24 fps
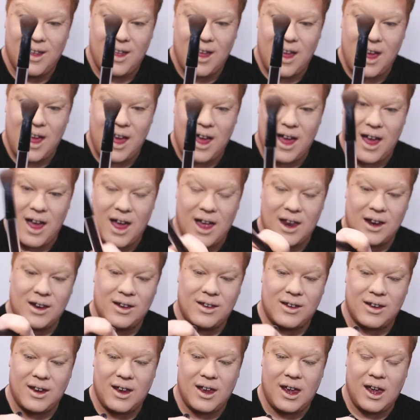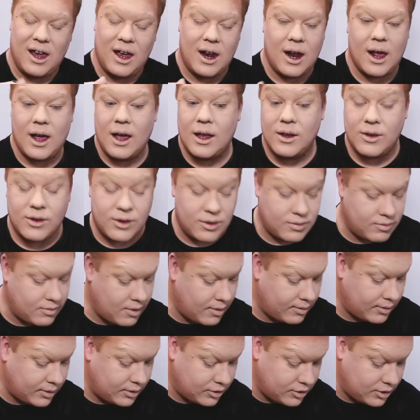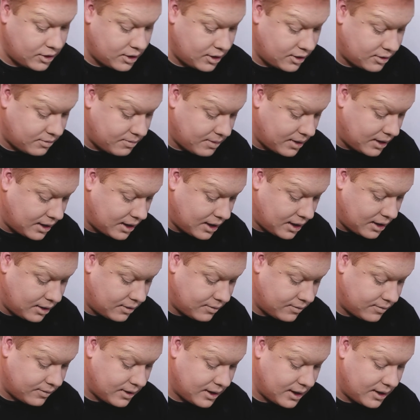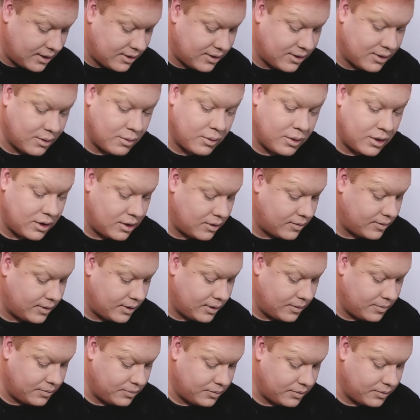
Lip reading: and it has revolutionized my life. It's wonderful.